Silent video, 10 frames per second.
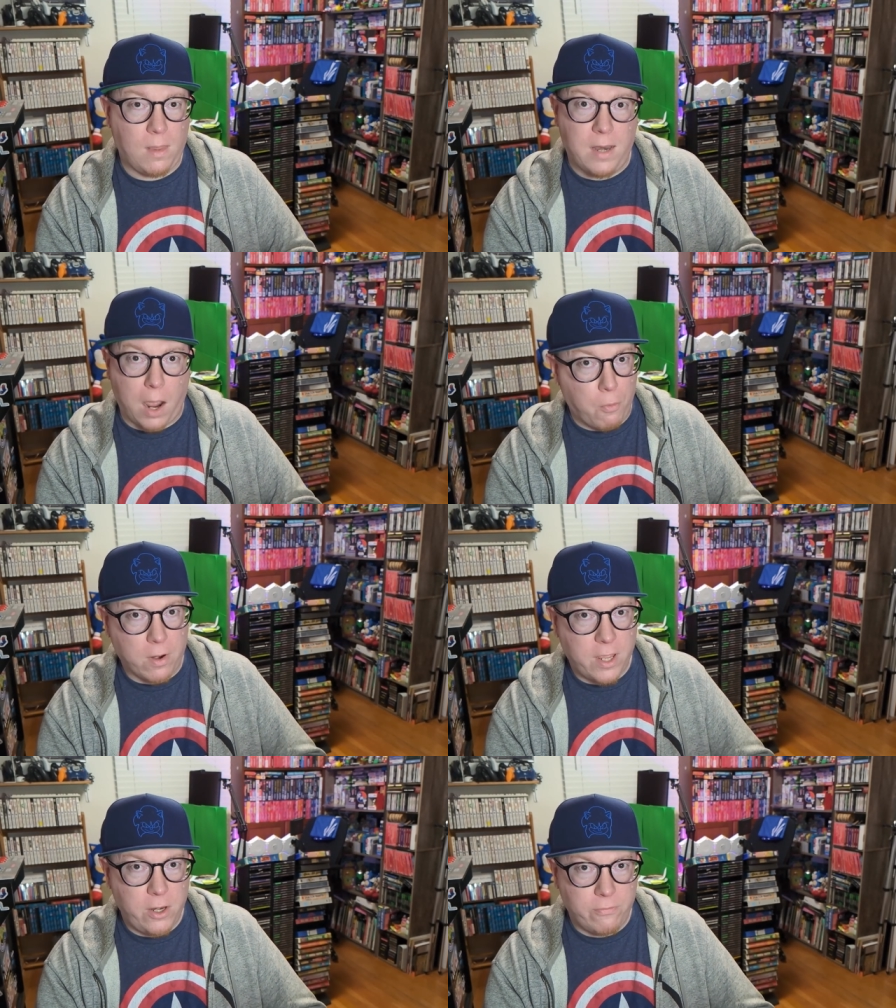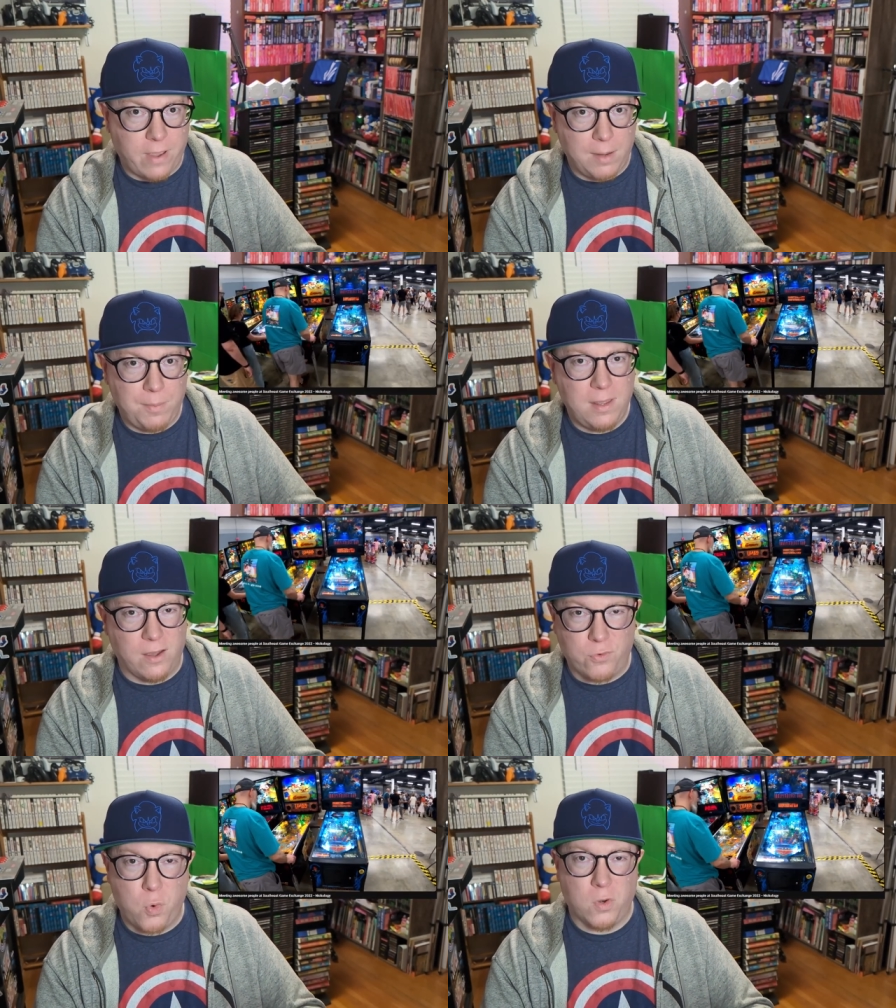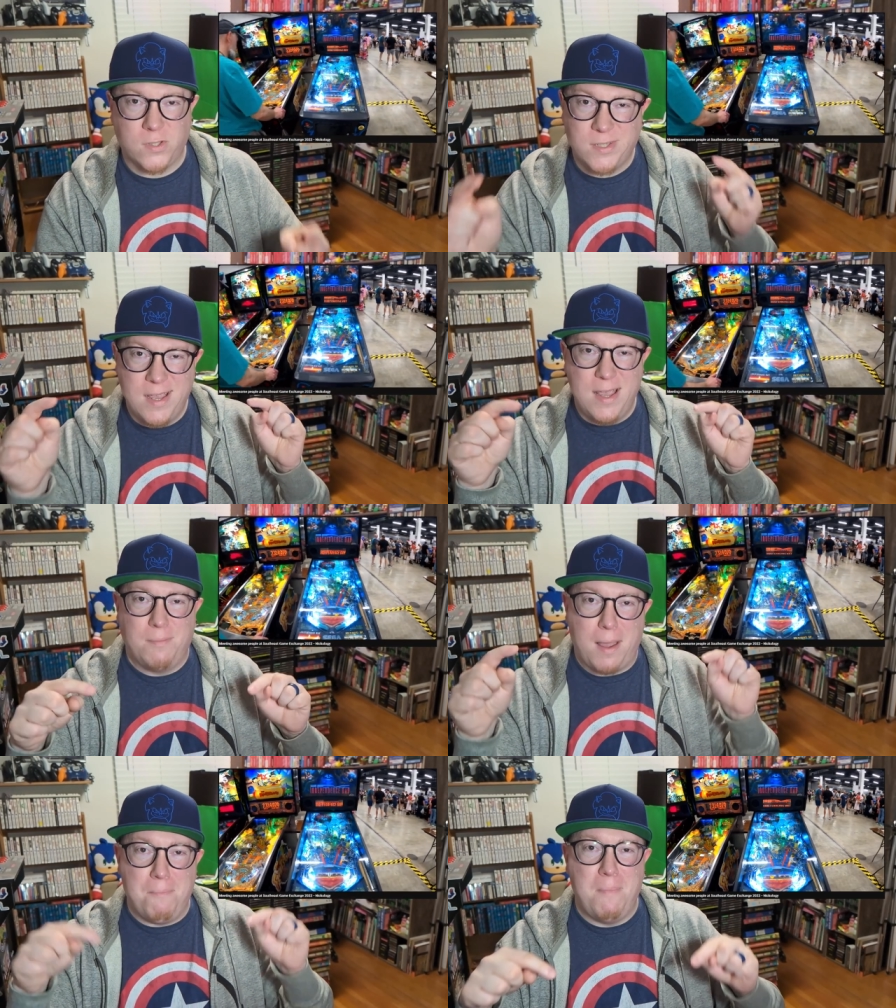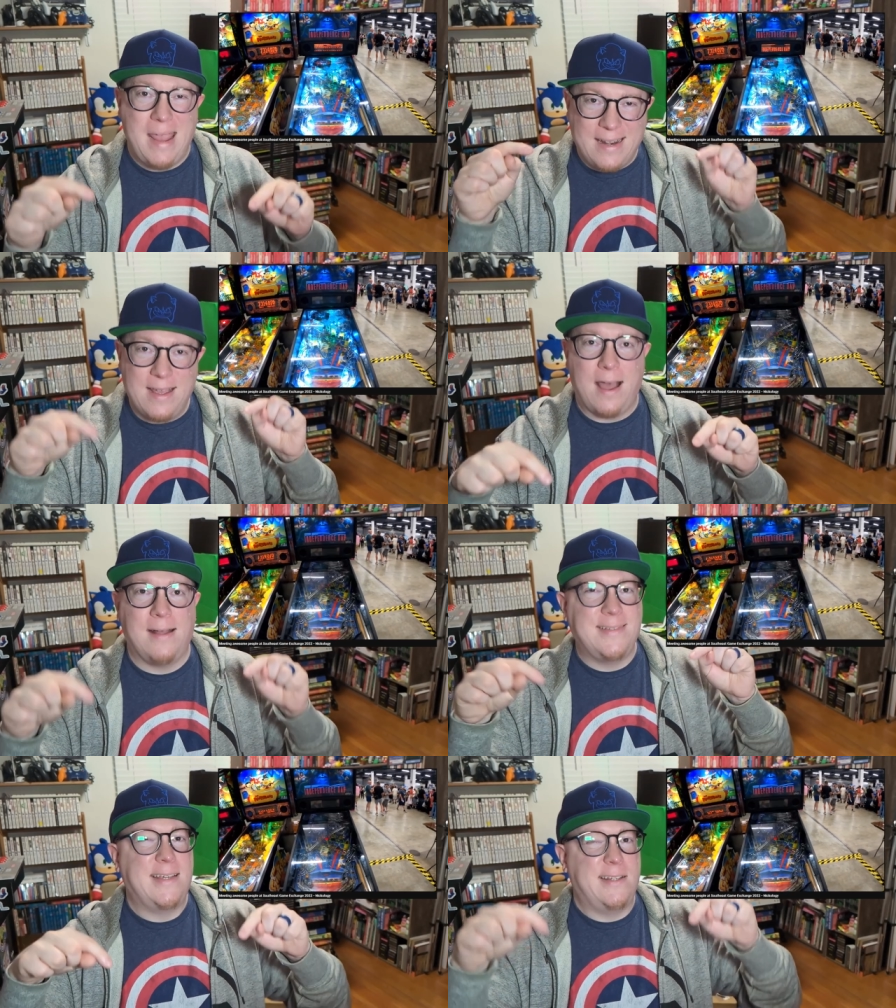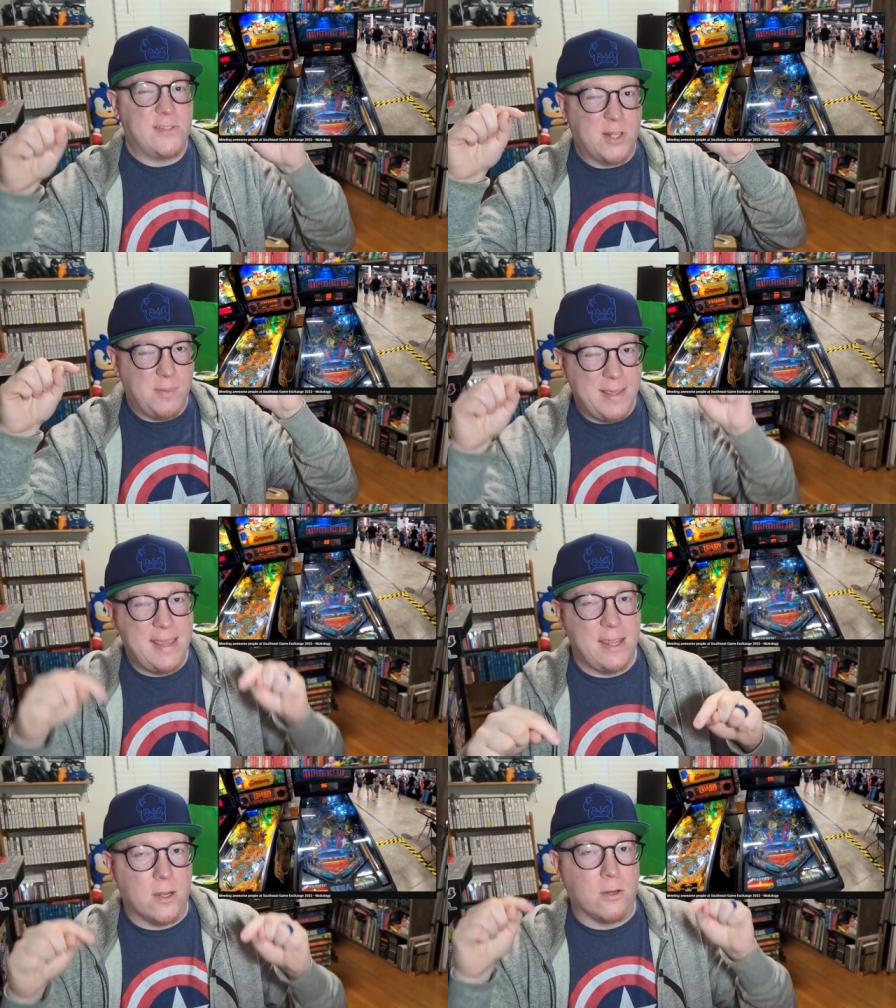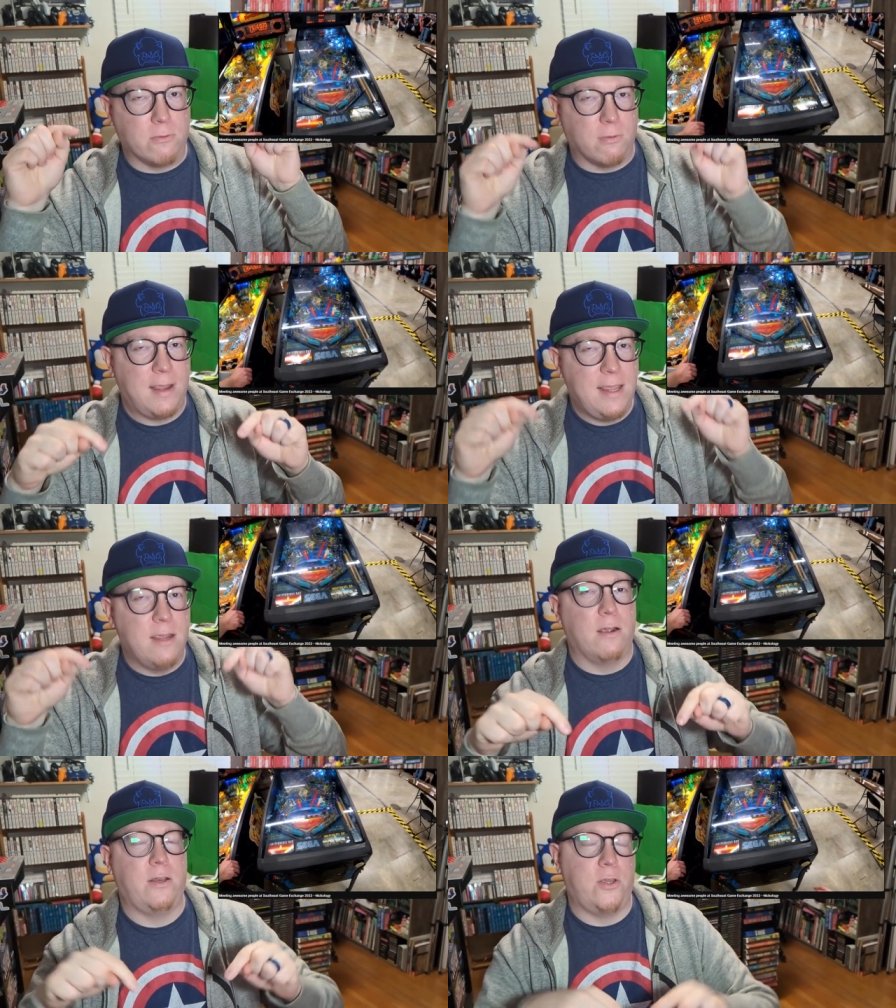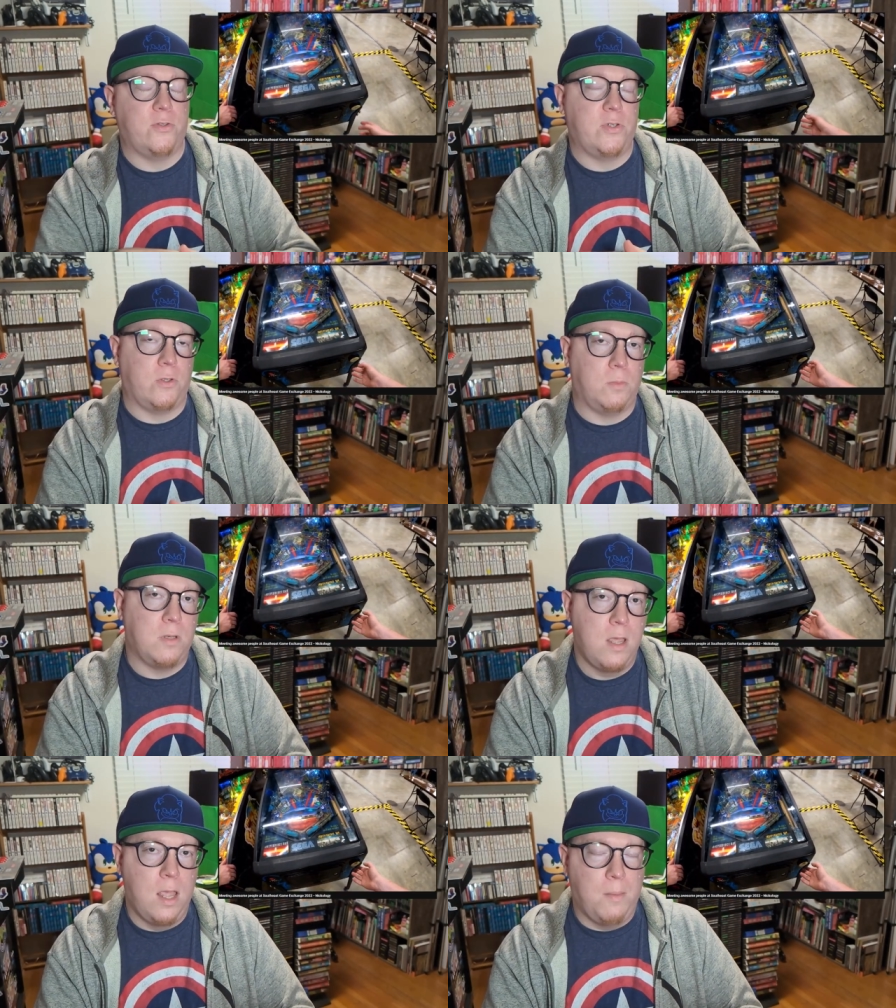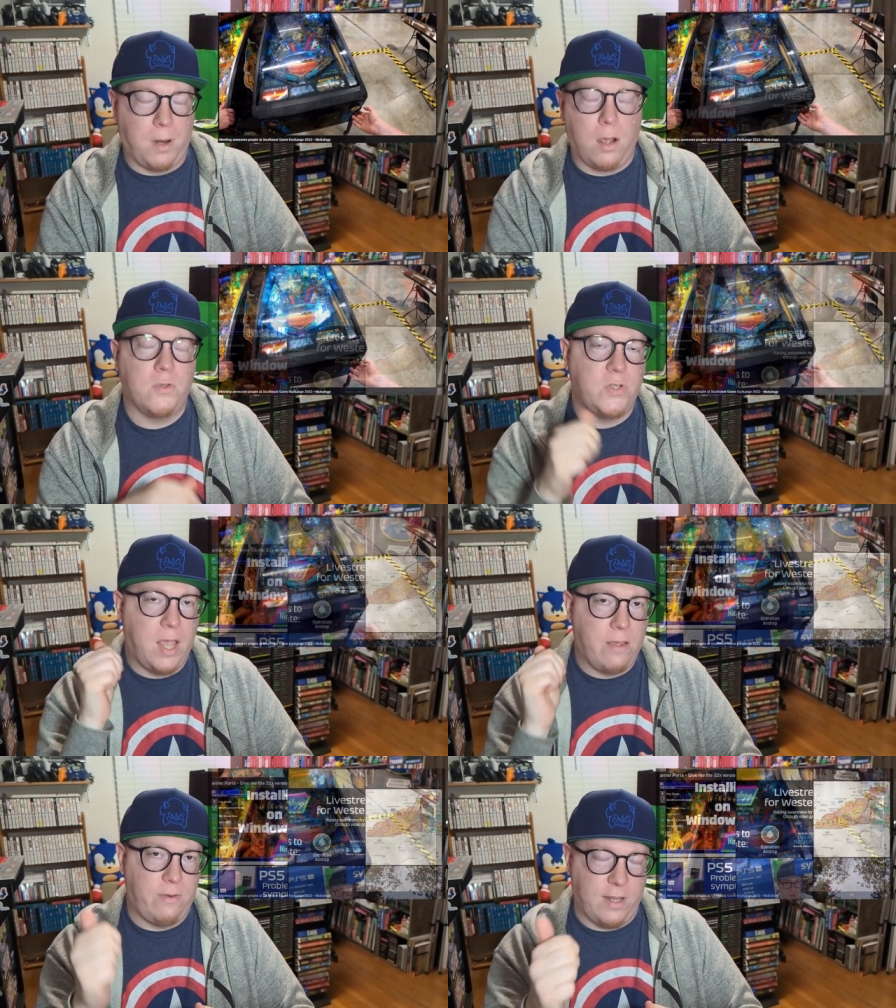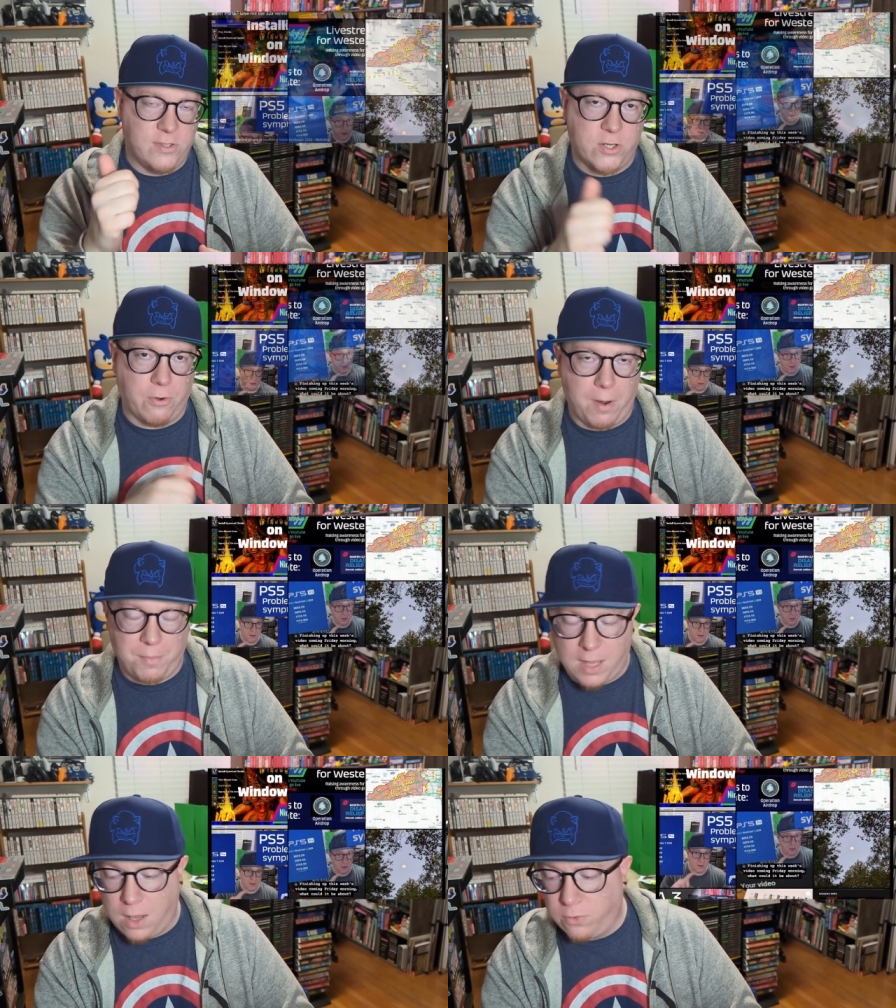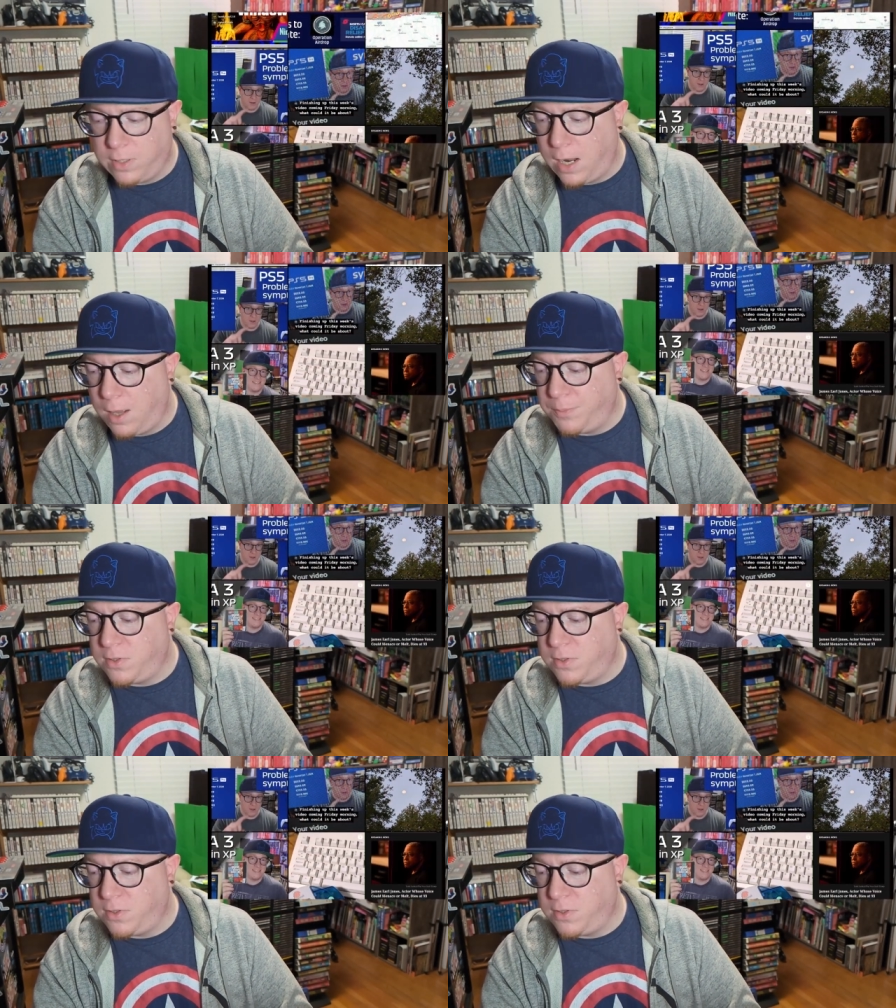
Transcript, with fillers: Now, where can you find me? Of course, my main content is going to be here, right here on YouTube. But I also have an Instagram account that I, up